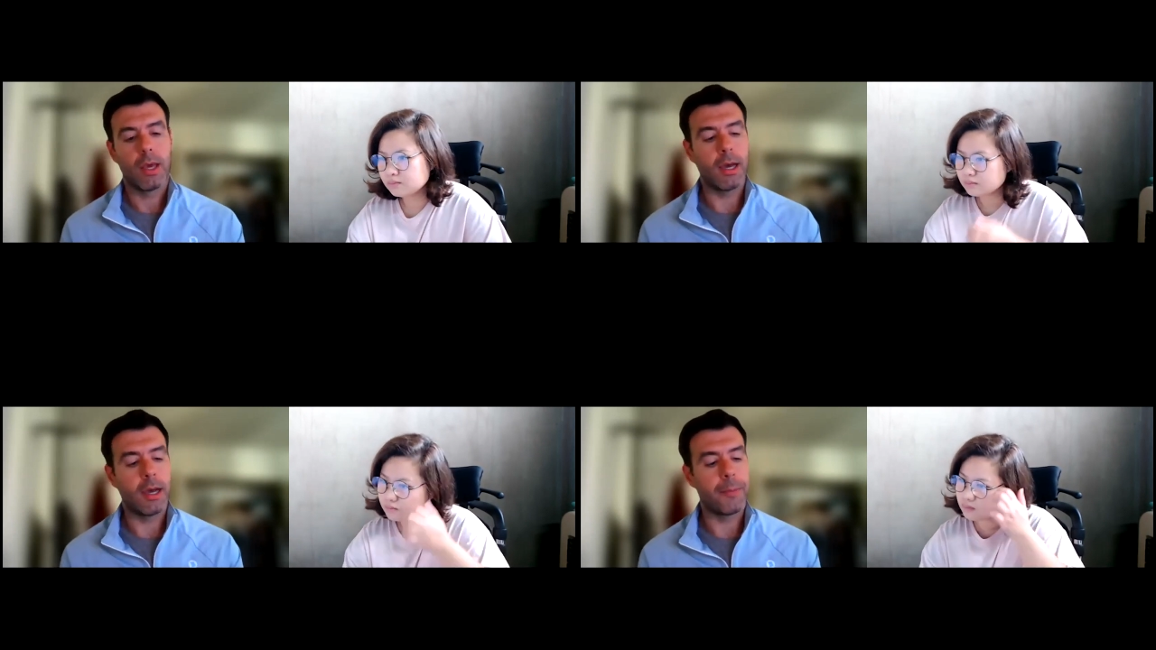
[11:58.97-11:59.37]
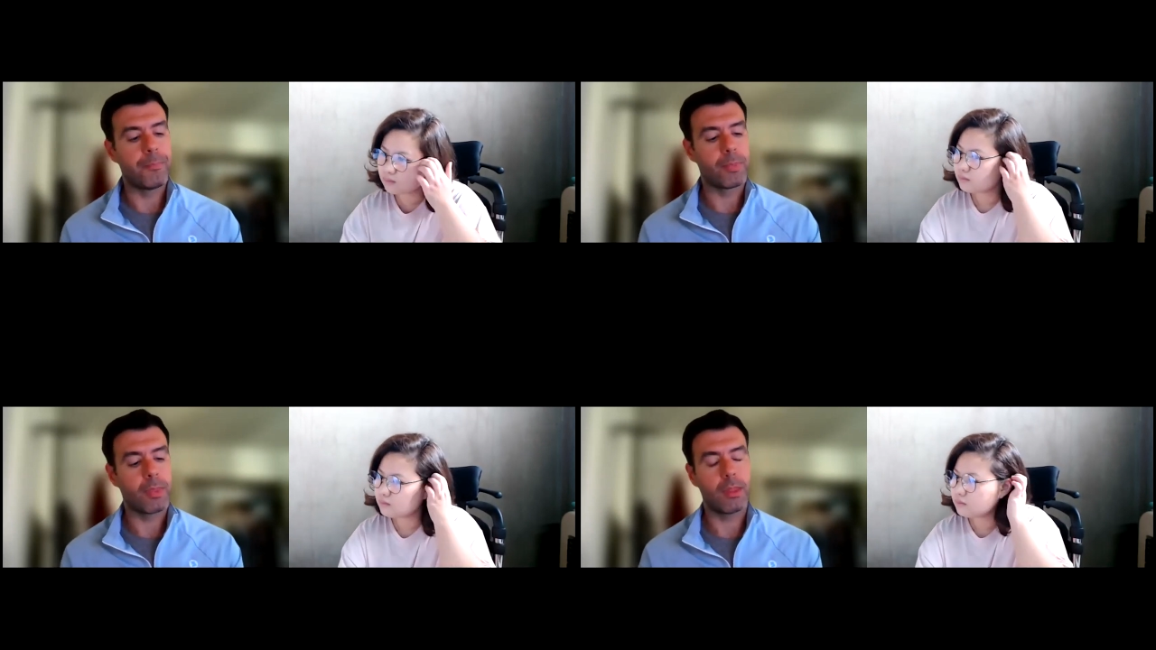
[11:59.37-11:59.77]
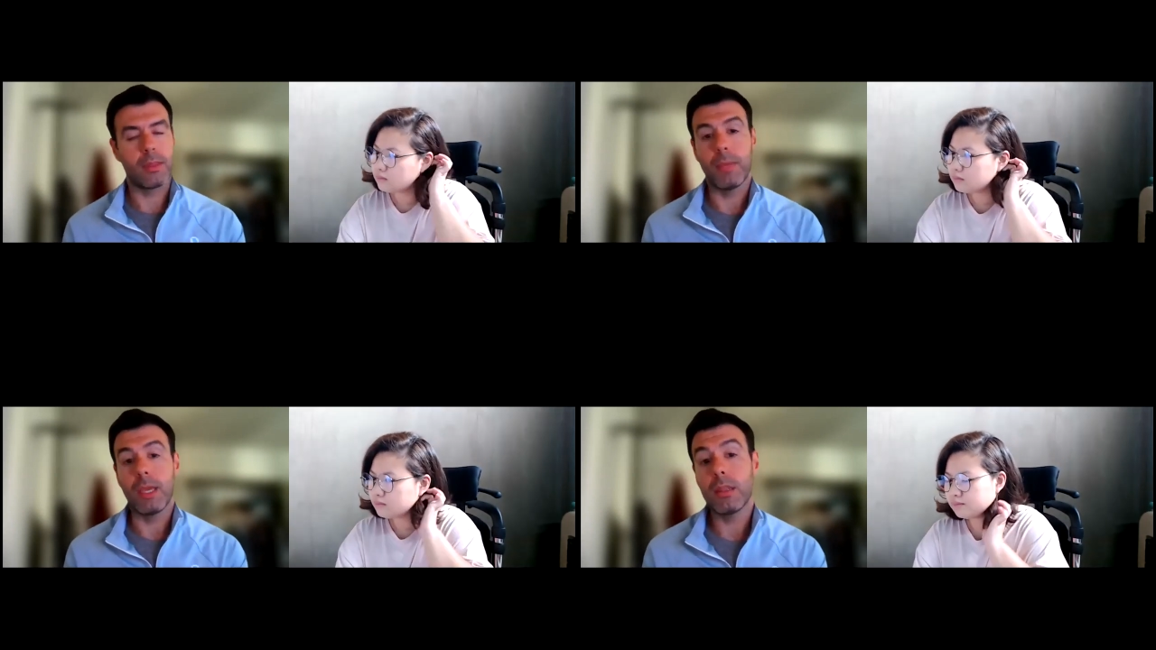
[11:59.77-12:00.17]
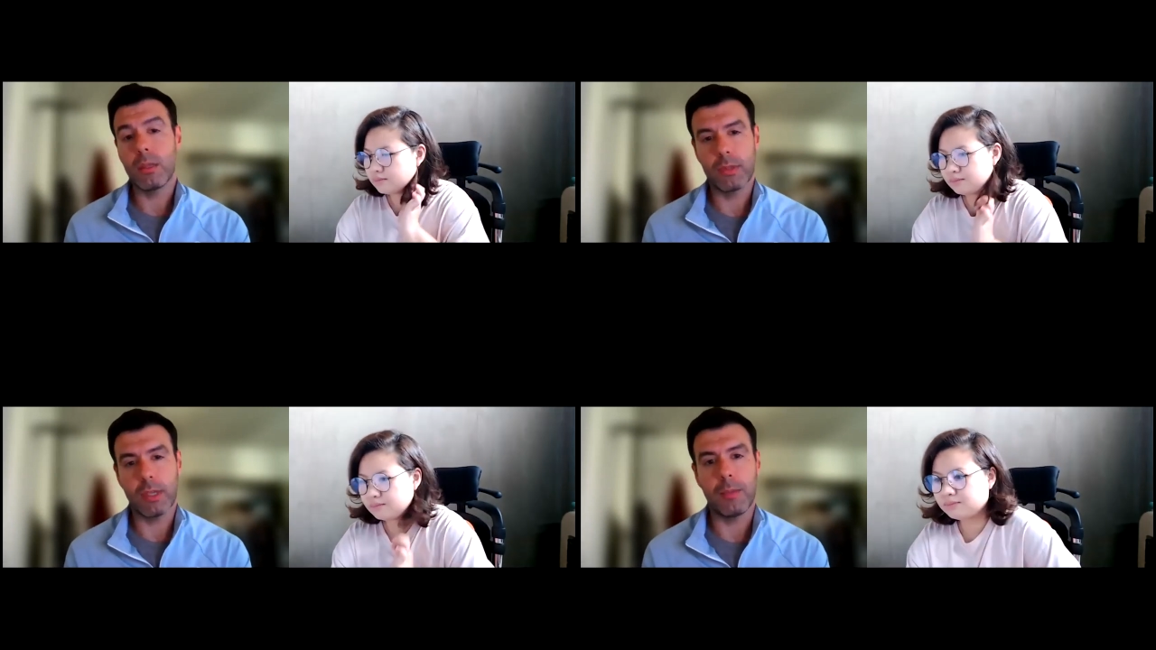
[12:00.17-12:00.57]
Speaker 1: Um, the main
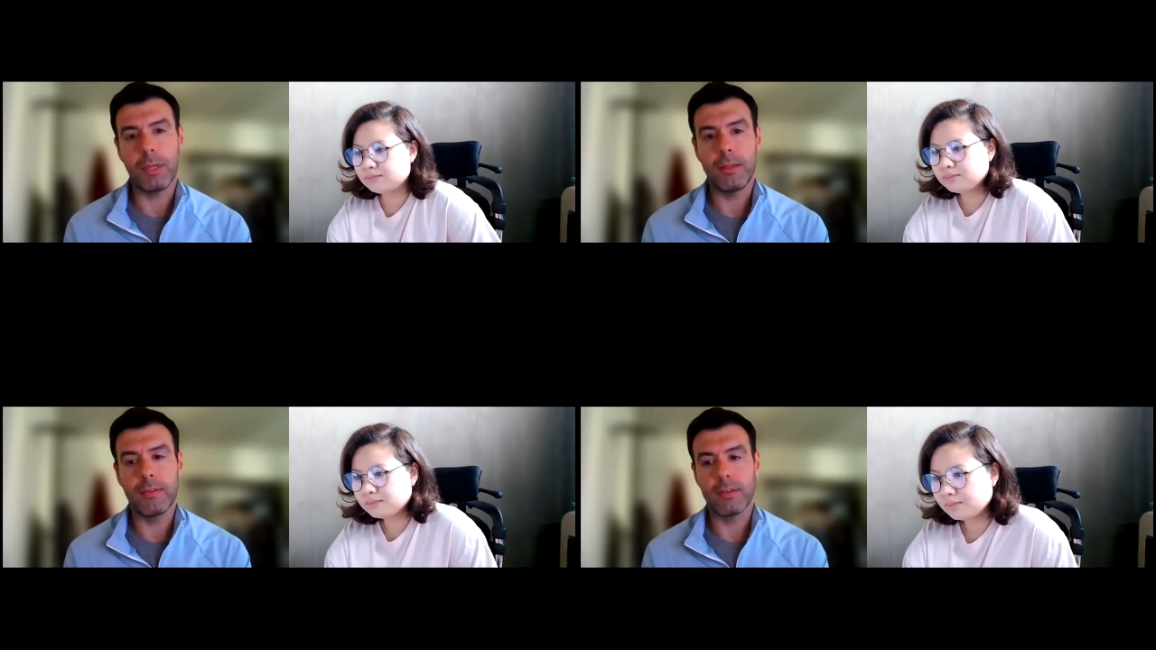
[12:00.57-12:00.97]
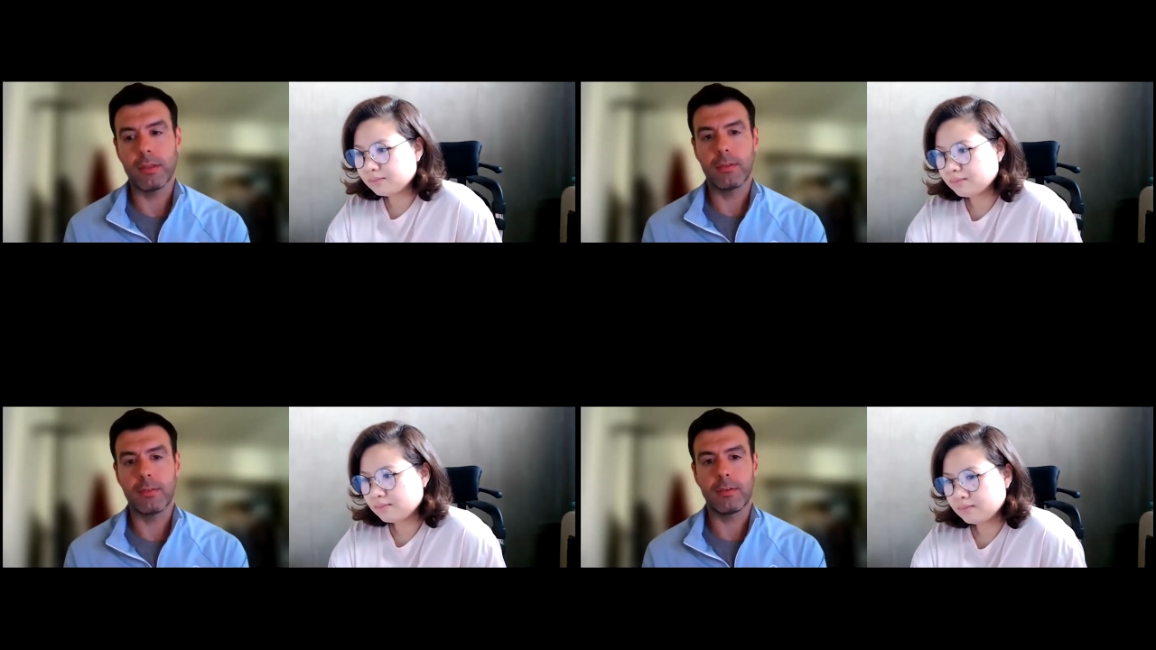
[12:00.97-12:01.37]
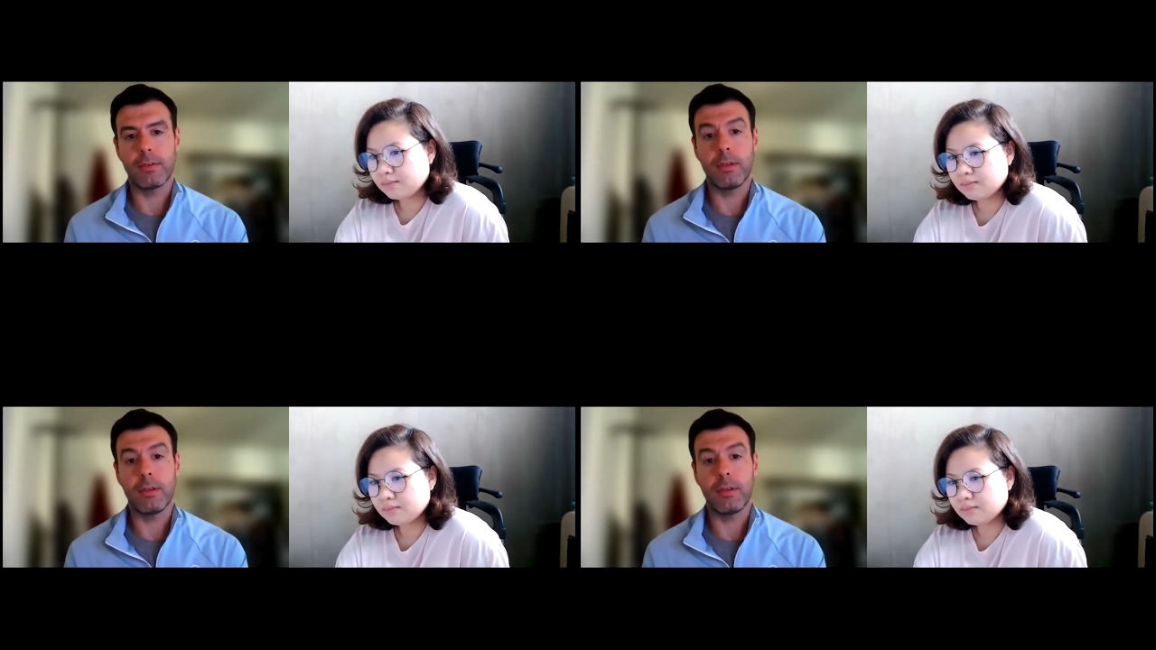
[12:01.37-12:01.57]
thing with diabetes is